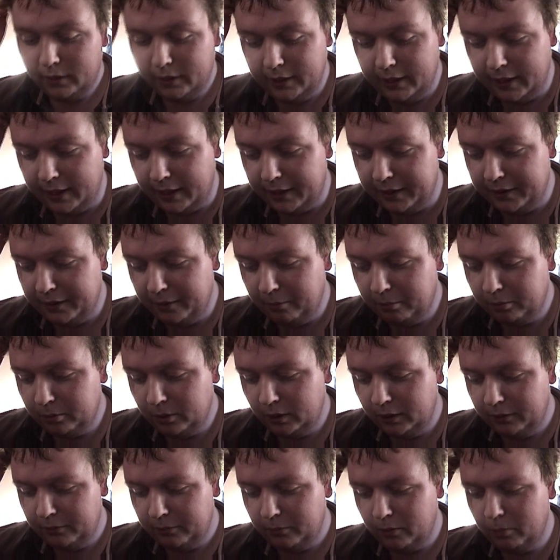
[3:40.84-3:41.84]
Yeah, and the
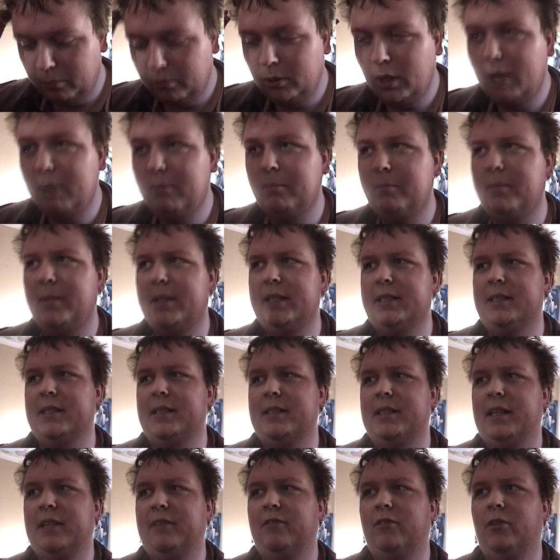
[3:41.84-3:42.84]
problem is
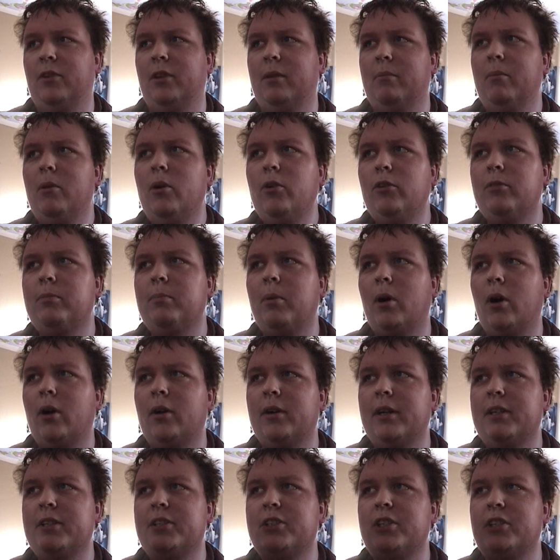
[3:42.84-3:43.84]
that for the most
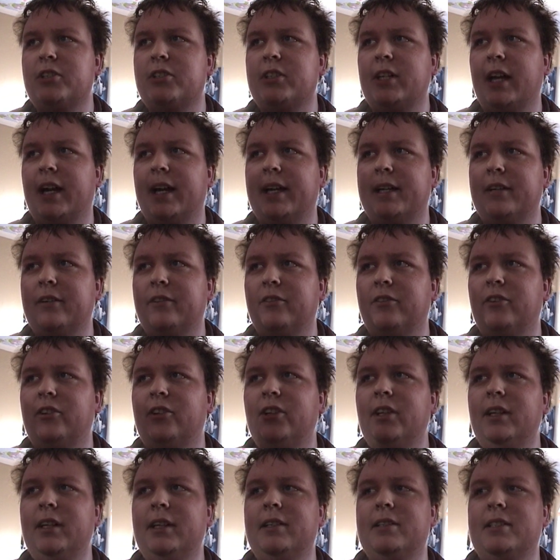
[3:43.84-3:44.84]
part, it's just kind of
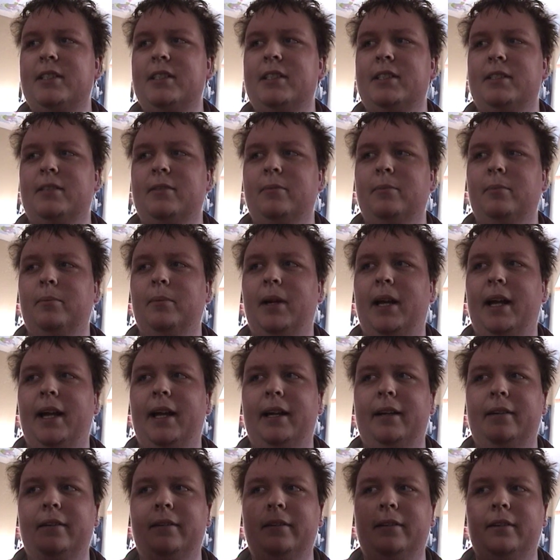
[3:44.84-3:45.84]
cynicism
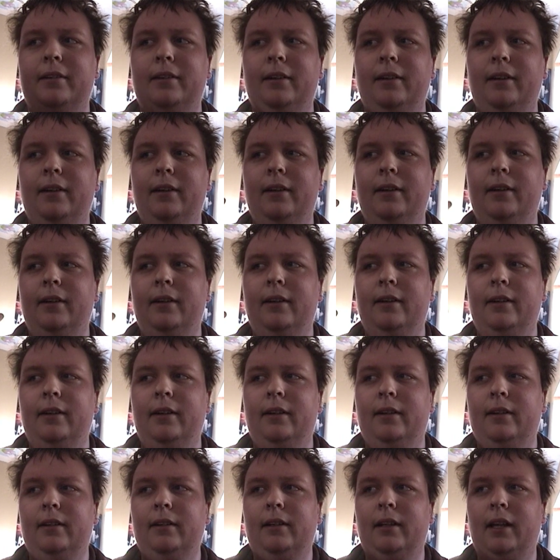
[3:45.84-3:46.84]
and,
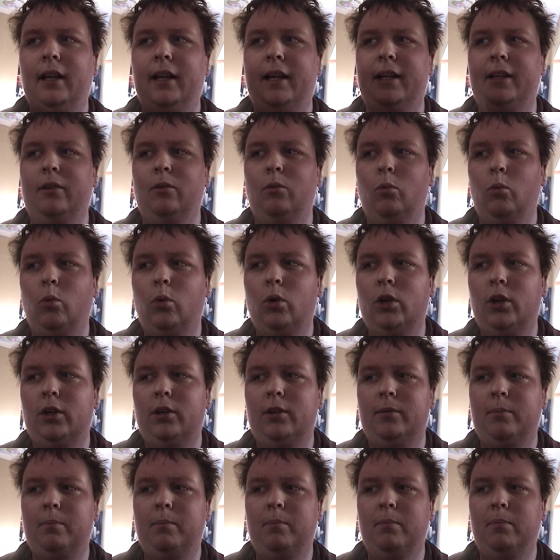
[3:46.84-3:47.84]
like,
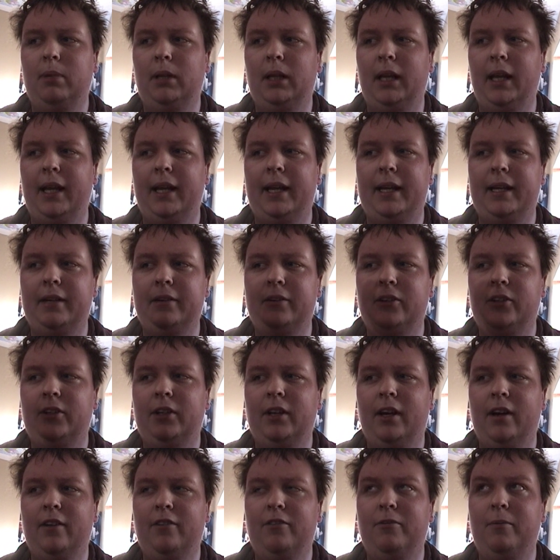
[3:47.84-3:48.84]
wordplay and
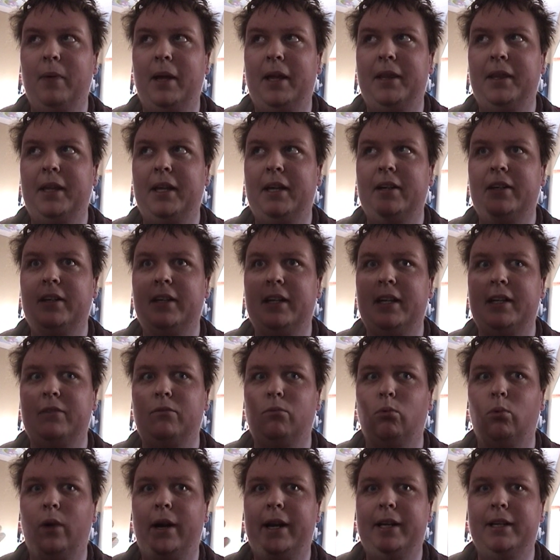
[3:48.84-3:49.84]
stuff, and then
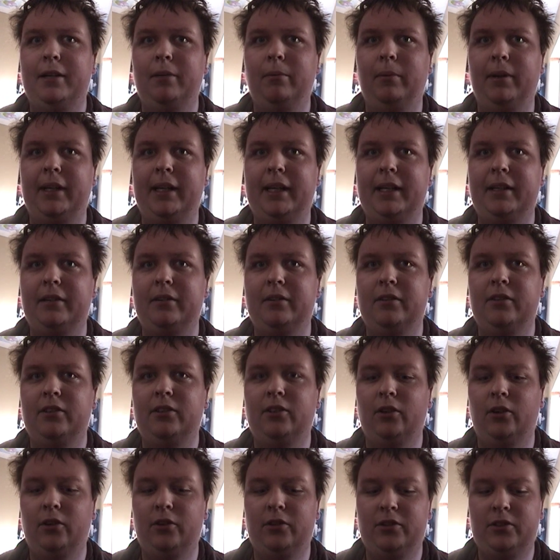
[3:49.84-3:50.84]
it randomly
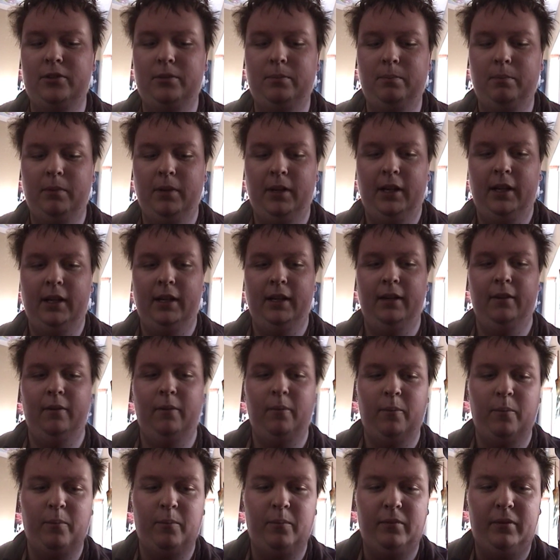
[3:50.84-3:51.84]
inserts,
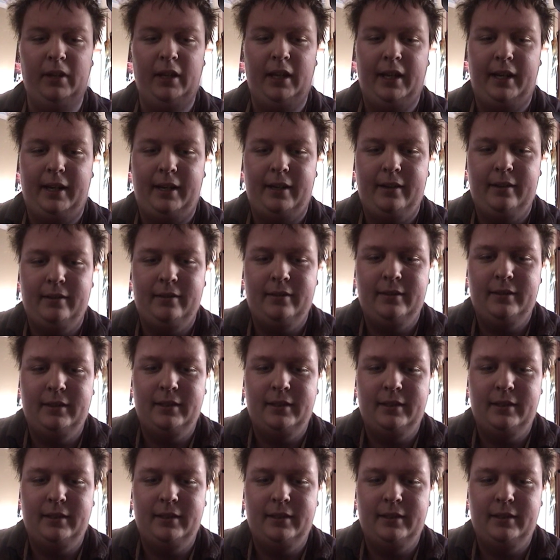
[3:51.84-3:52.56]
like,